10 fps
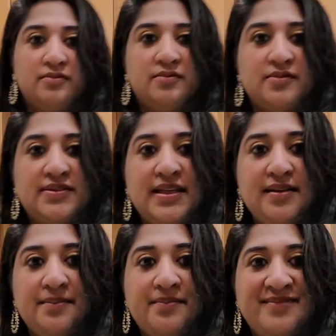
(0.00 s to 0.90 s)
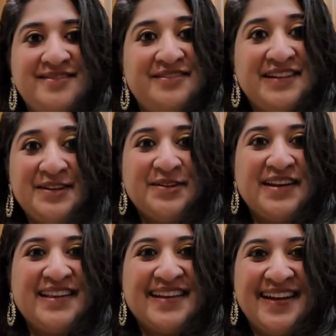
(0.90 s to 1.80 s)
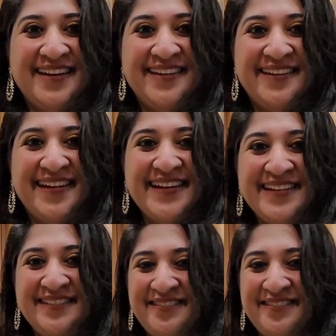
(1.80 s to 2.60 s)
see, look at the color, right?